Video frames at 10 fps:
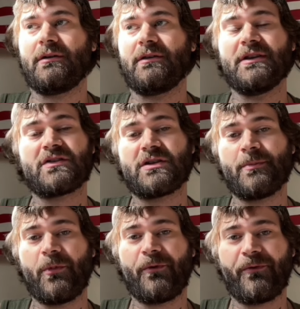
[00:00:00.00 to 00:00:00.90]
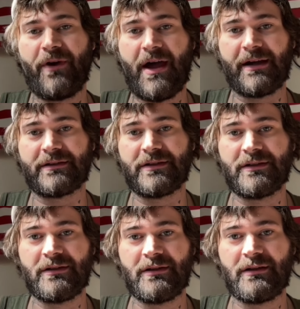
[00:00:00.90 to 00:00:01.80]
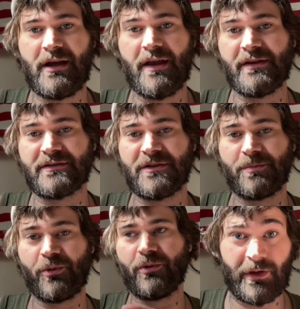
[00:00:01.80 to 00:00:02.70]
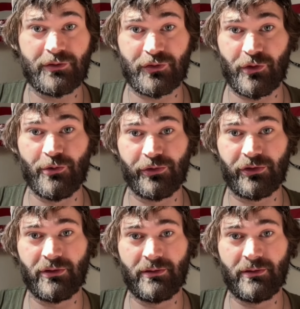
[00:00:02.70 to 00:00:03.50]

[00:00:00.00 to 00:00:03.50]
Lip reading: The simple fact and the simple truth